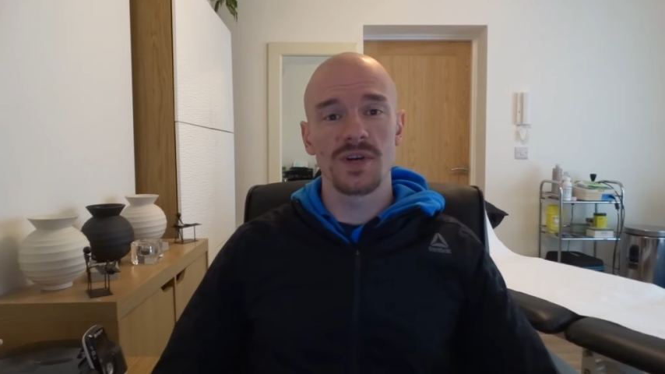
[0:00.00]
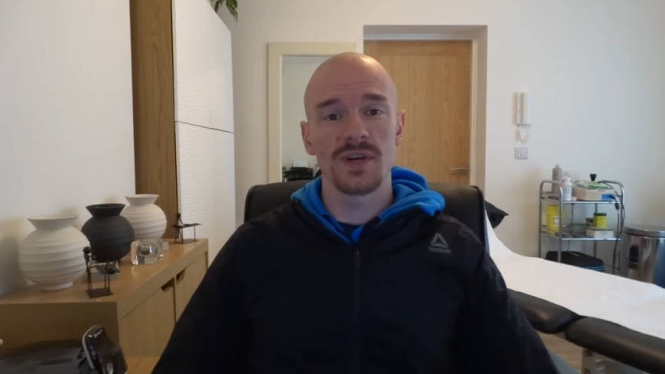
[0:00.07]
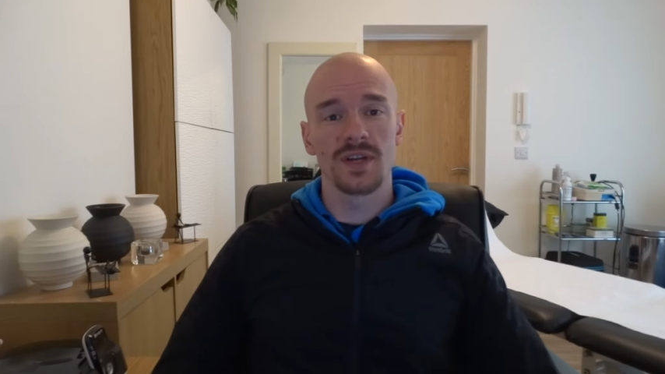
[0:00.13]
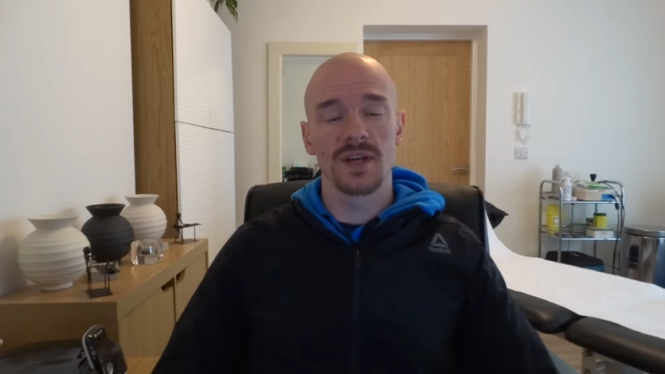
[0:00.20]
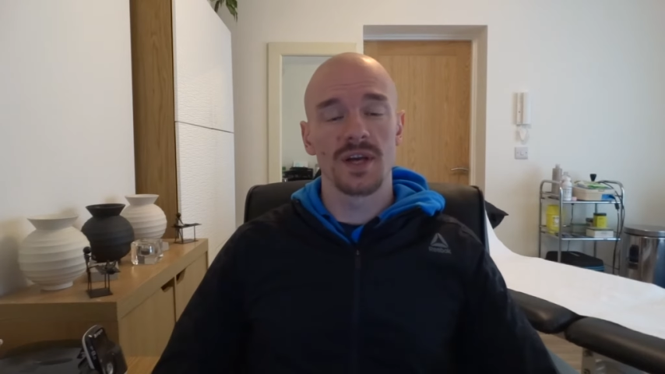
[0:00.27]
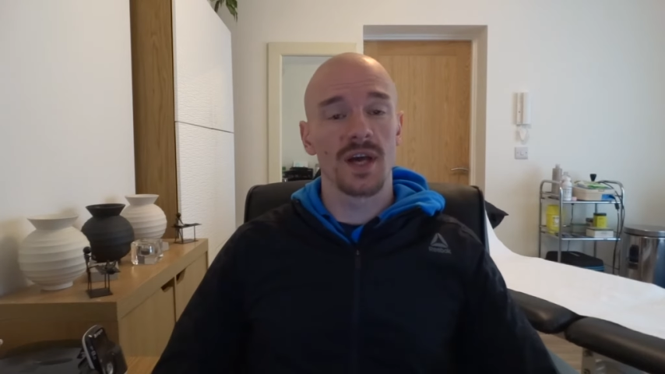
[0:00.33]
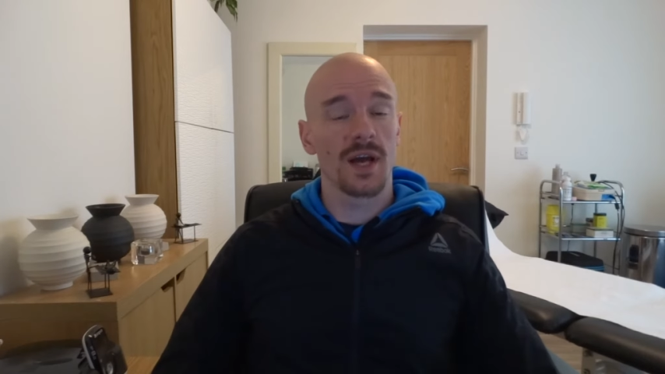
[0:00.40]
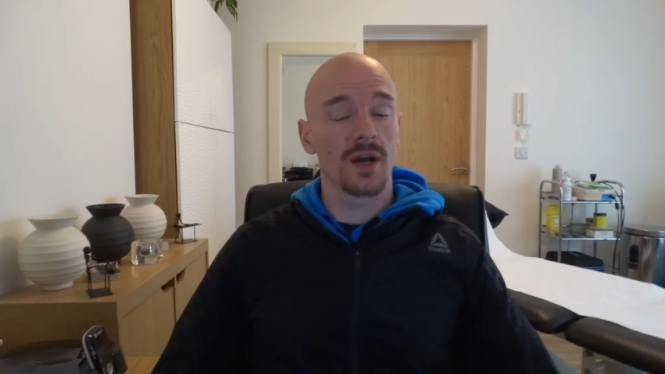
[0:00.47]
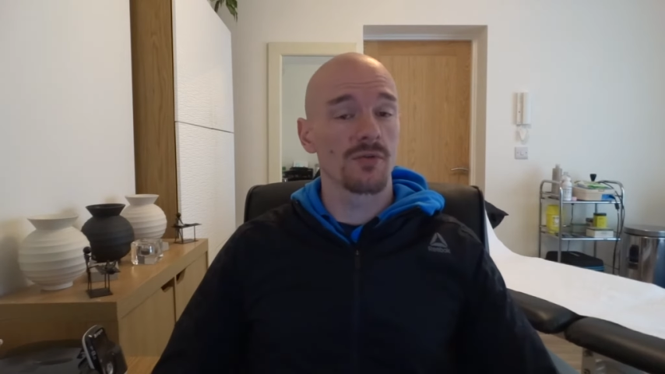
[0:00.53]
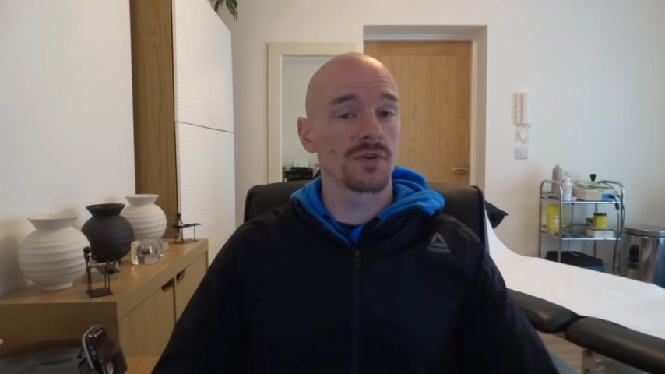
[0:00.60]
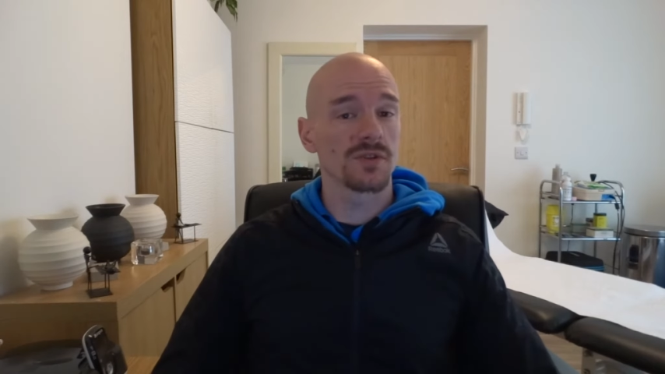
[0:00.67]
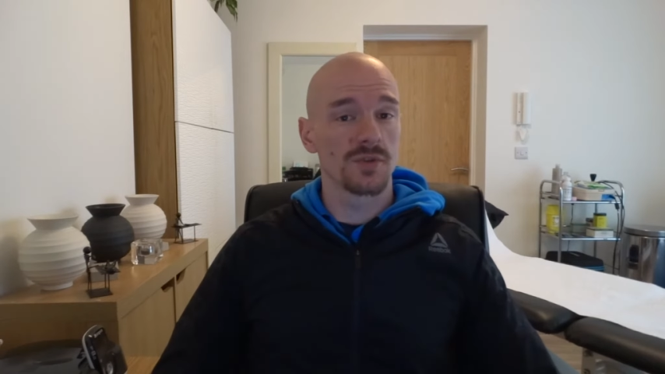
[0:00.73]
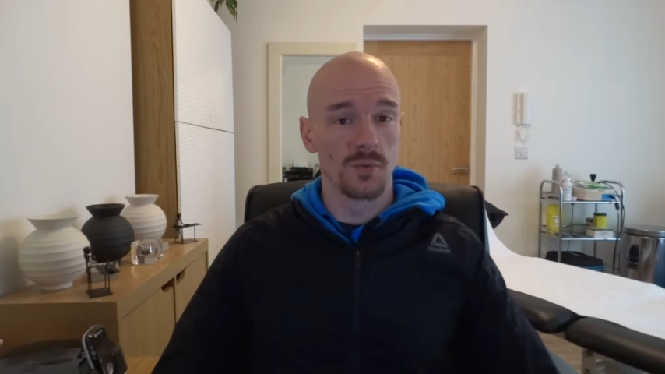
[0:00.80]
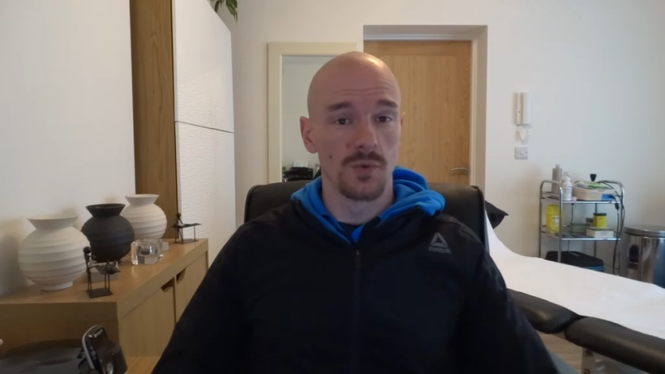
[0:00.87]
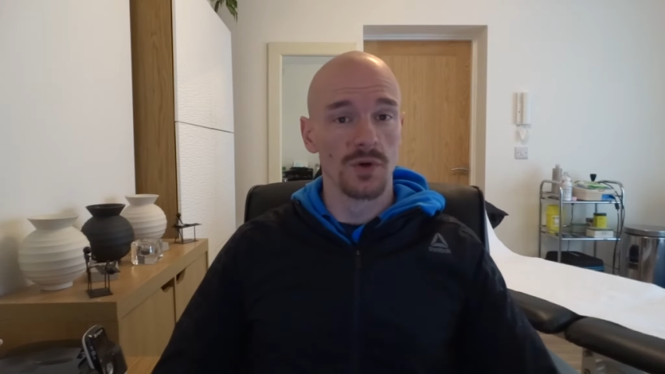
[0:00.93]
and
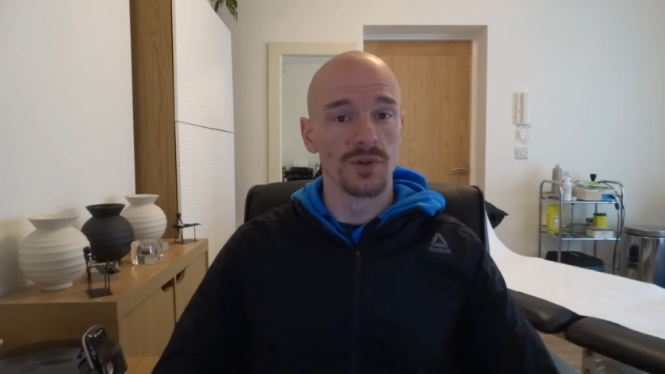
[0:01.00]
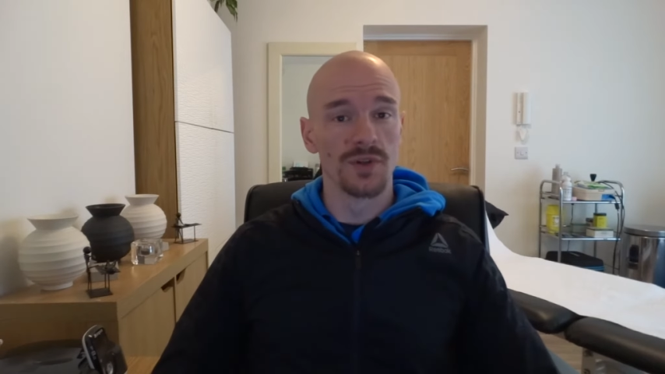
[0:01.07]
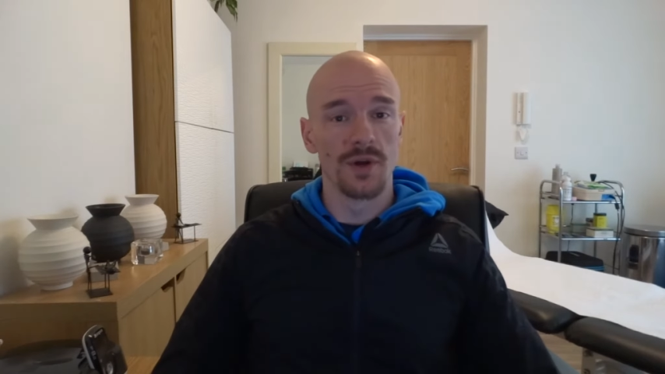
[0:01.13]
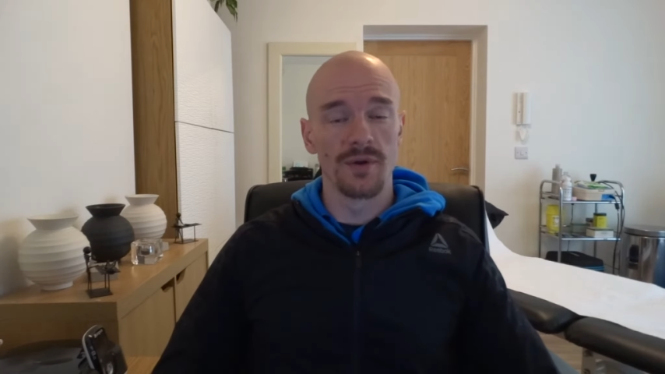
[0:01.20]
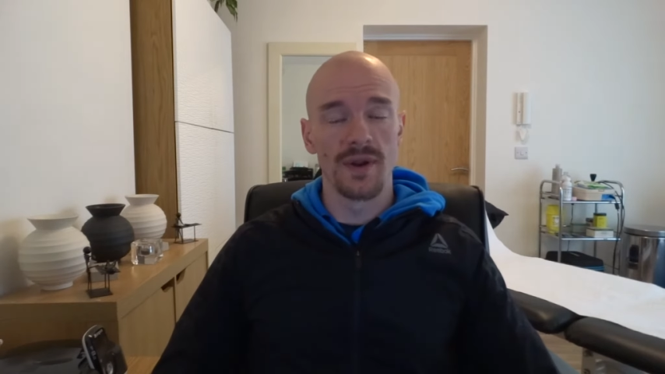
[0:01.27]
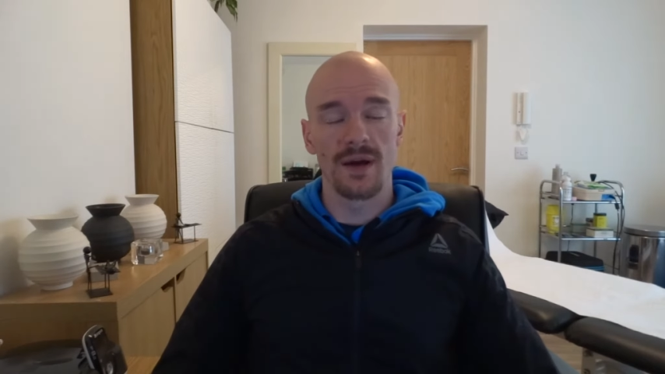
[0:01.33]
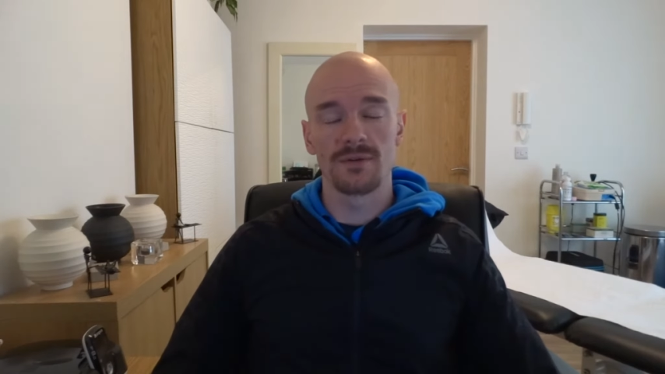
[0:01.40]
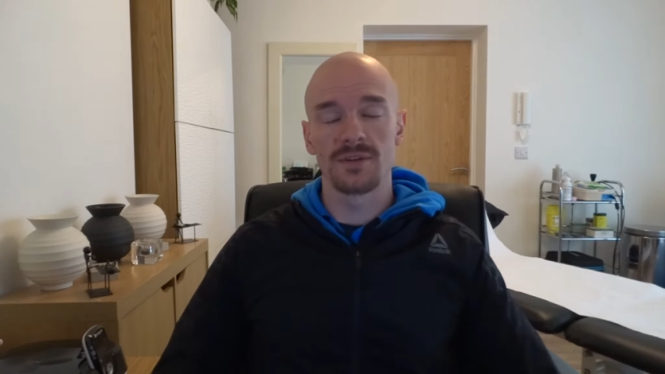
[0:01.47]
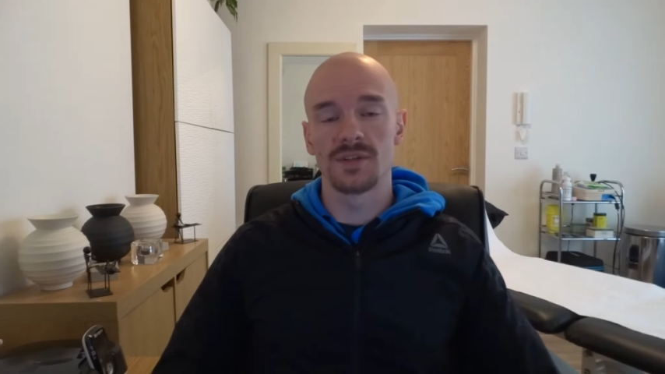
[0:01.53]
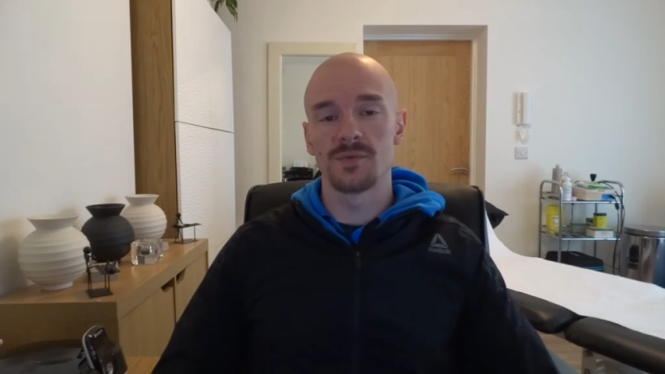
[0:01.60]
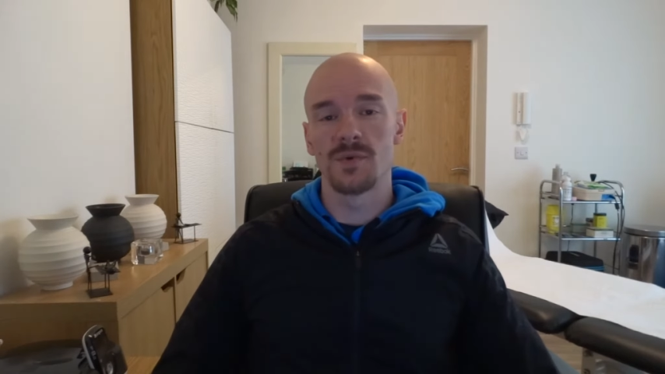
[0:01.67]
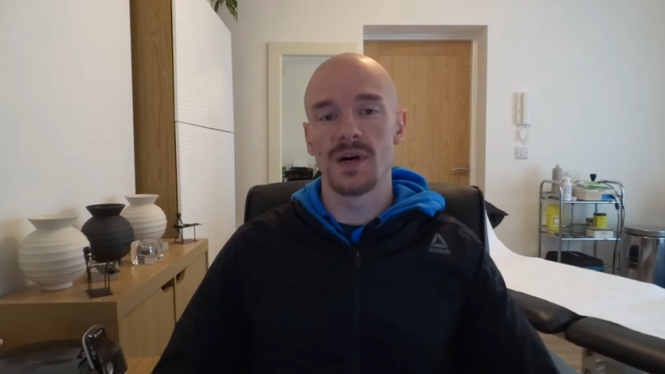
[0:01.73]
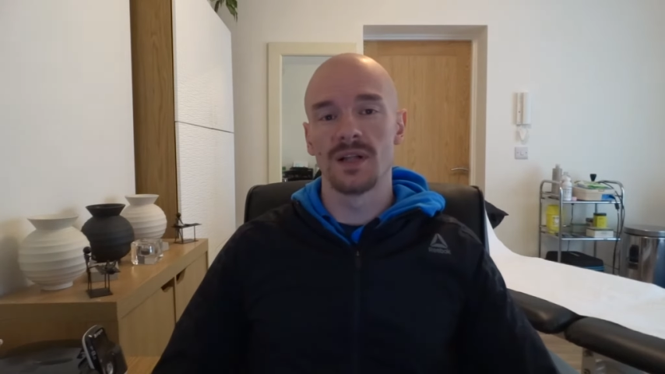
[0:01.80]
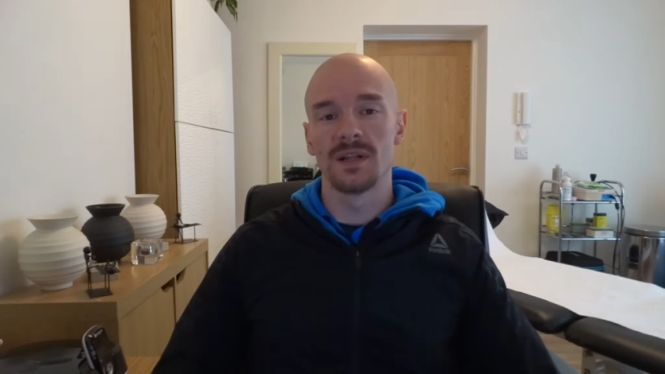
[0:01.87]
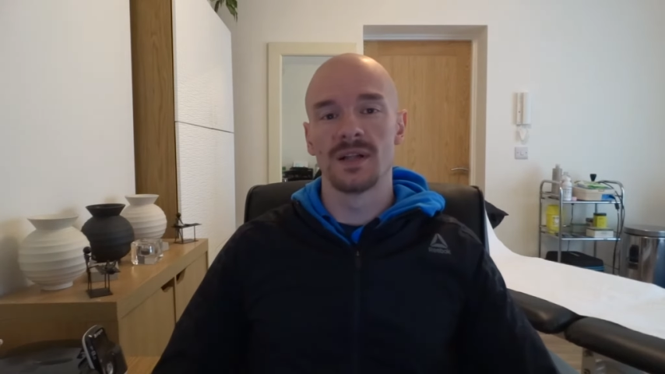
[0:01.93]
across the world, no doubt, as
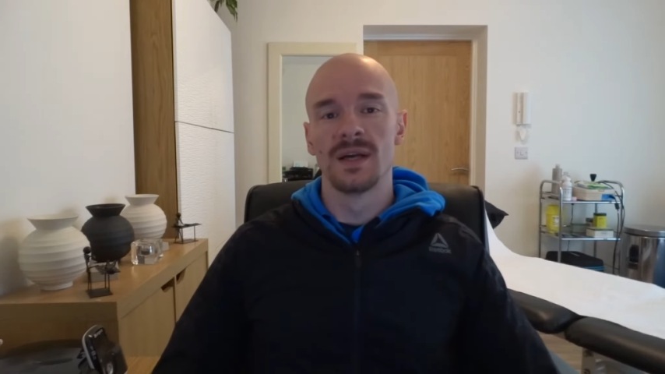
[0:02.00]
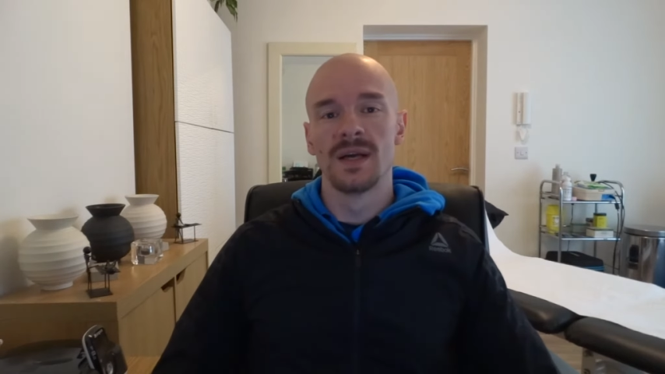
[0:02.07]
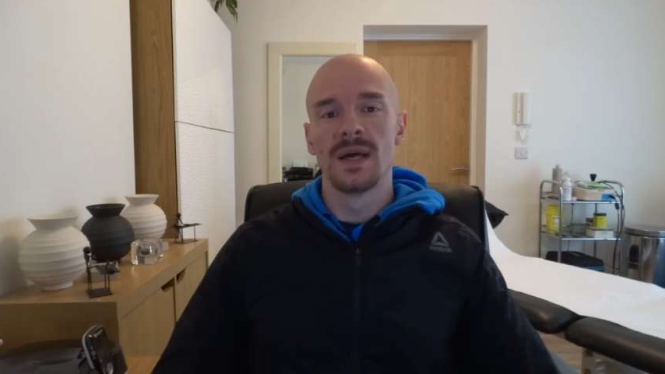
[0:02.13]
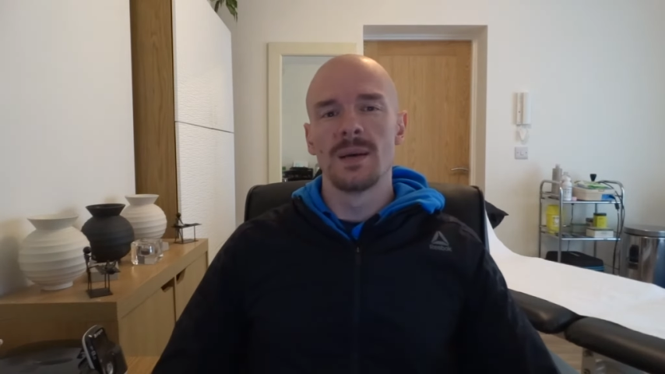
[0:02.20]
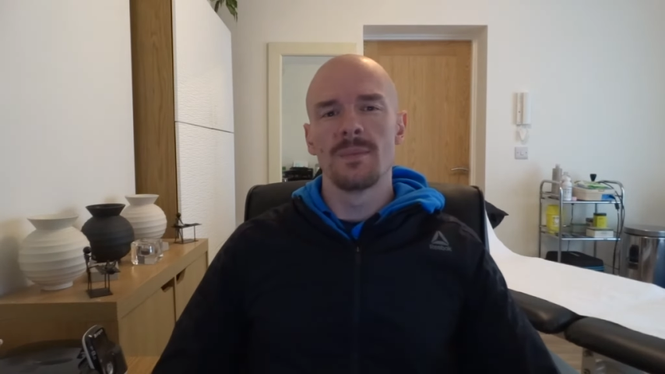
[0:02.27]
well.